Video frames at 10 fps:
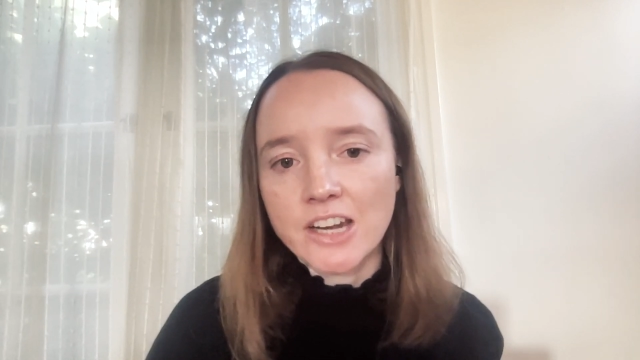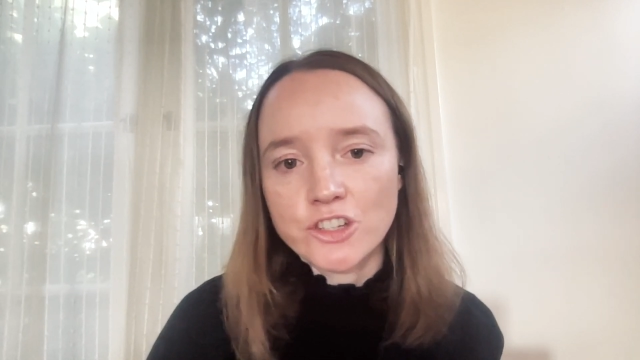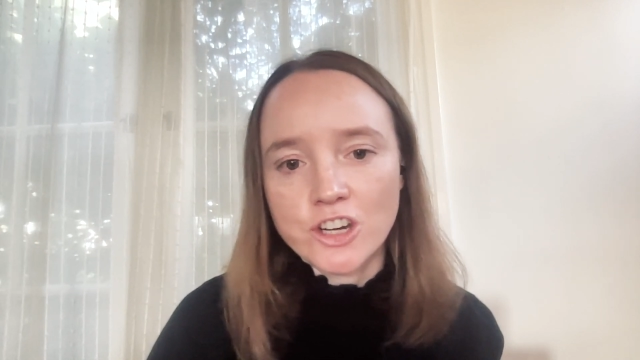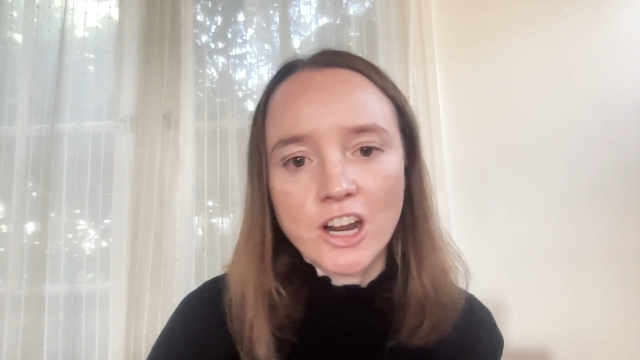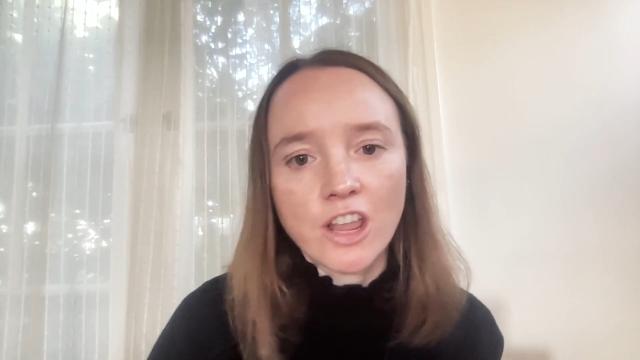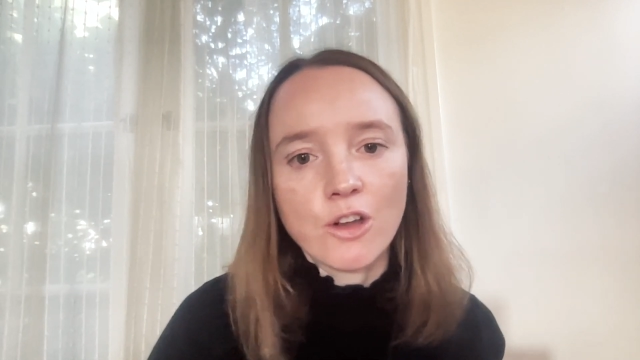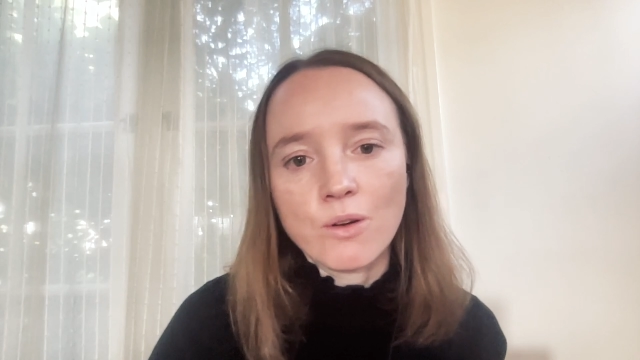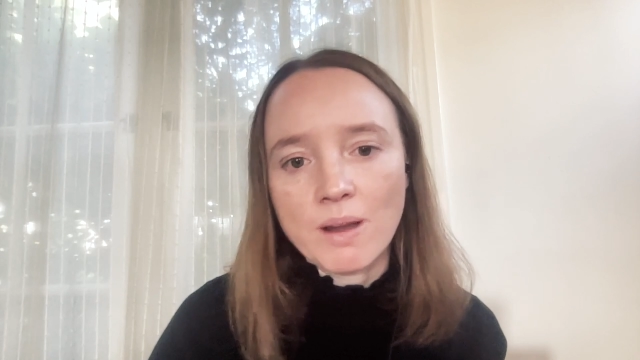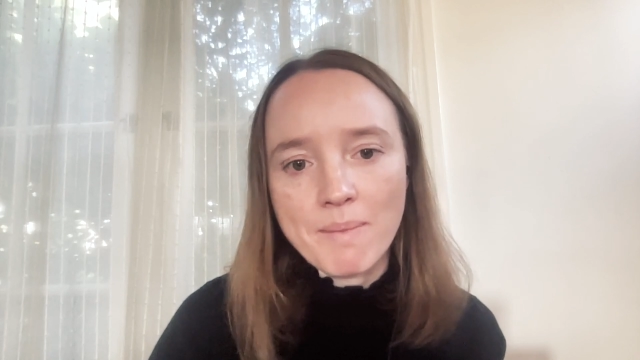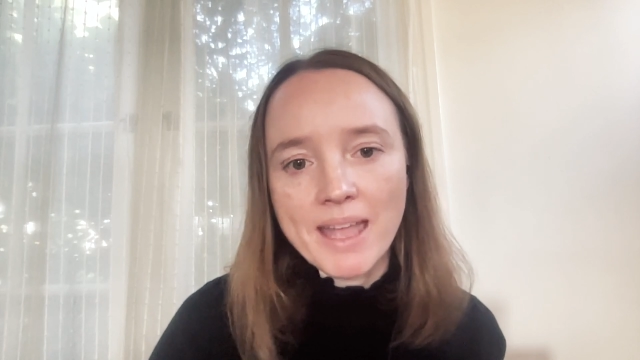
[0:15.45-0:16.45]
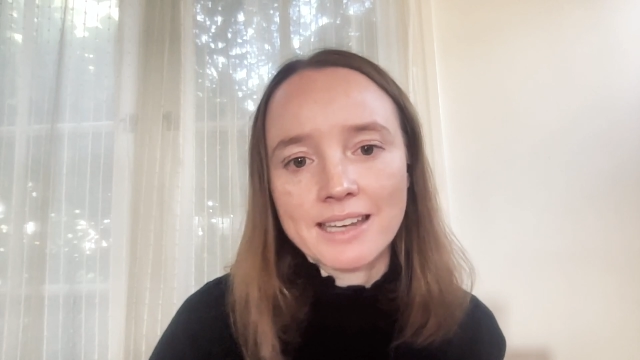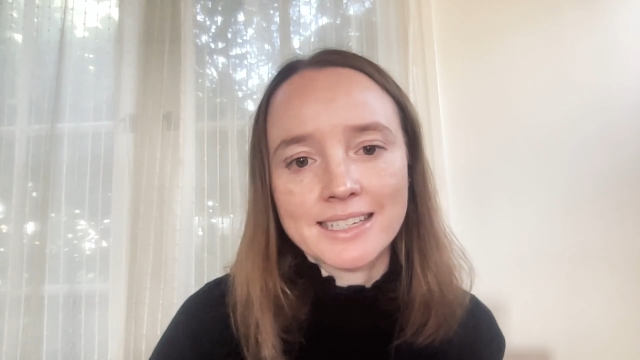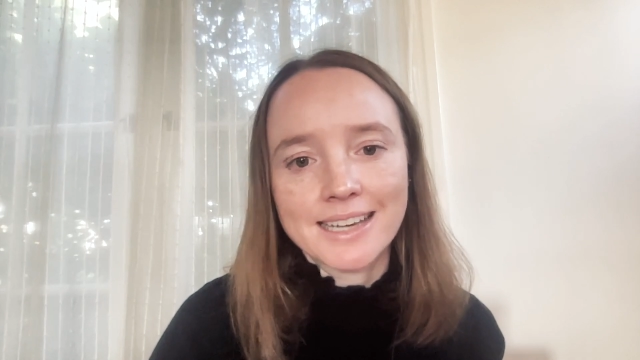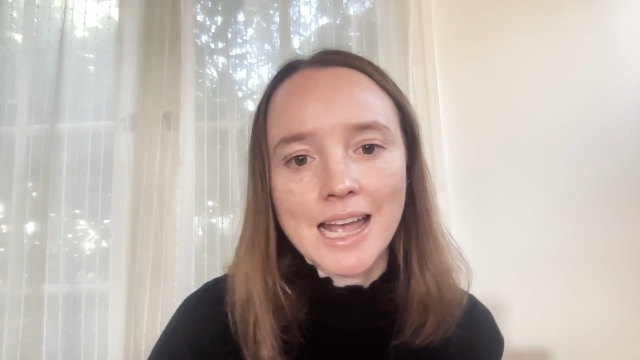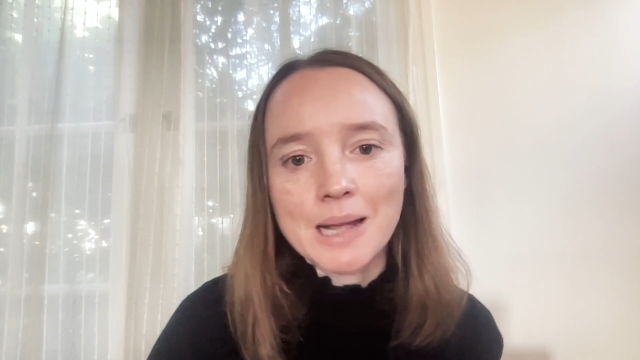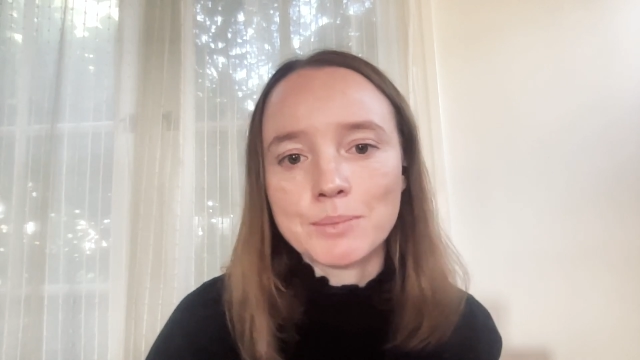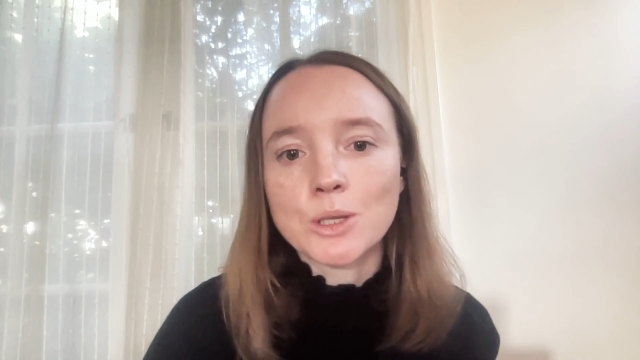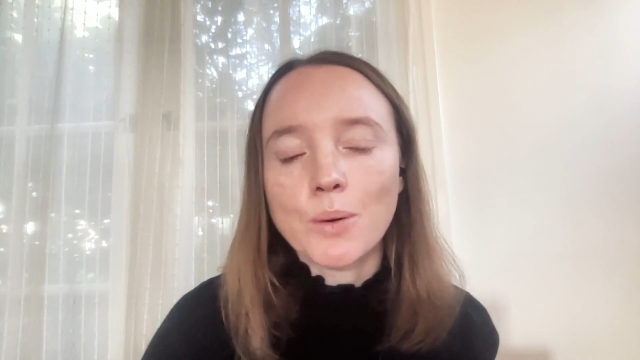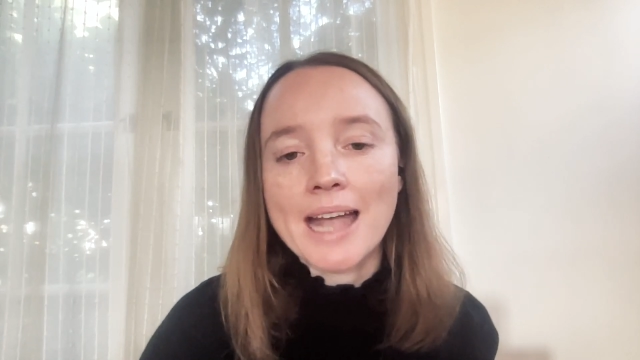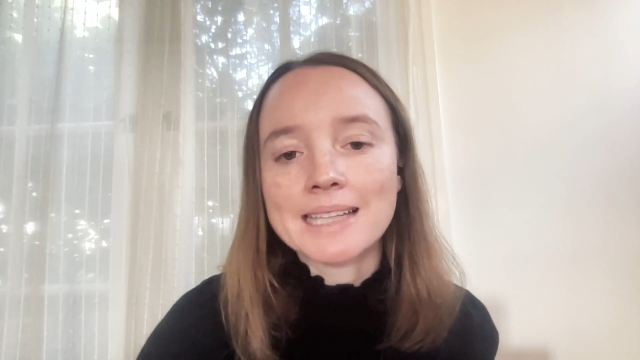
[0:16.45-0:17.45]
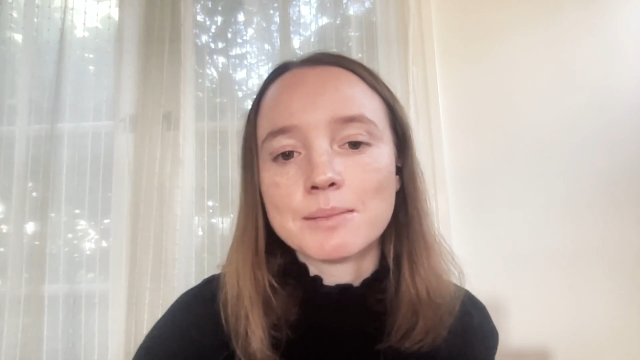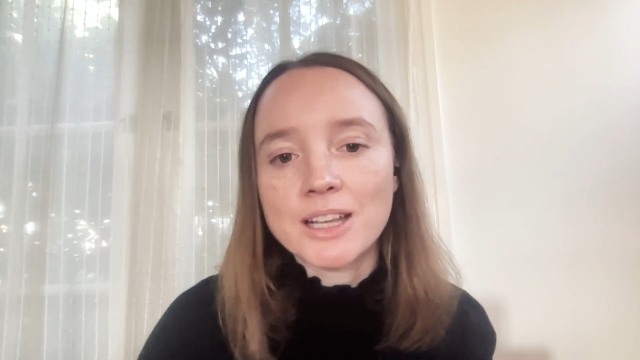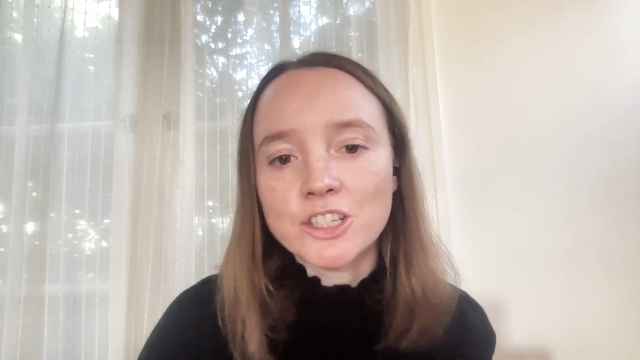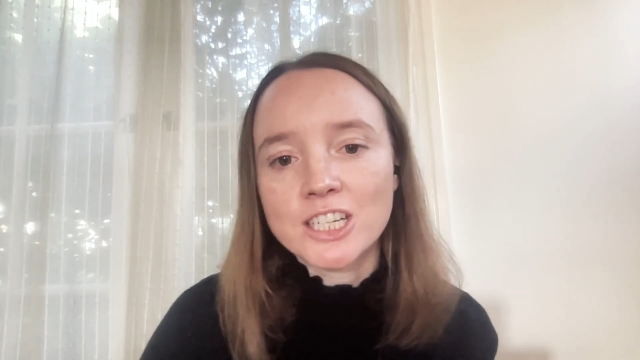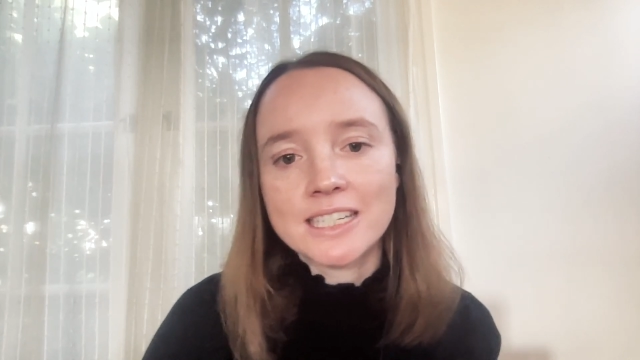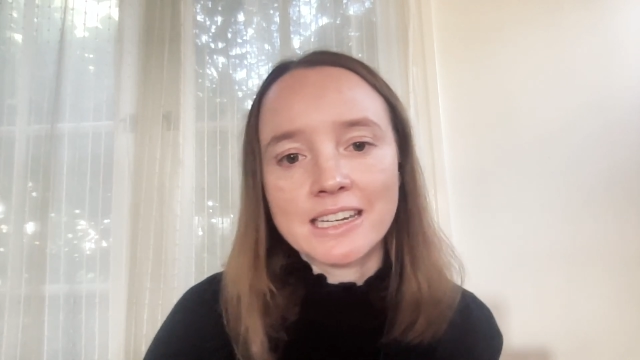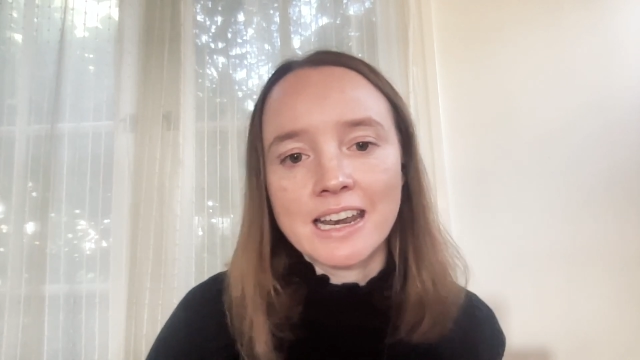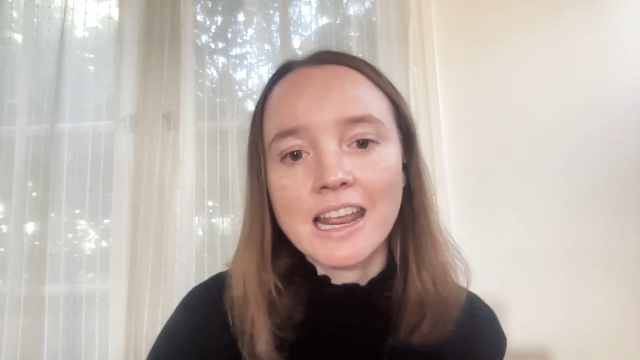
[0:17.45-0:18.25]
sharing agreement. So as mentioned in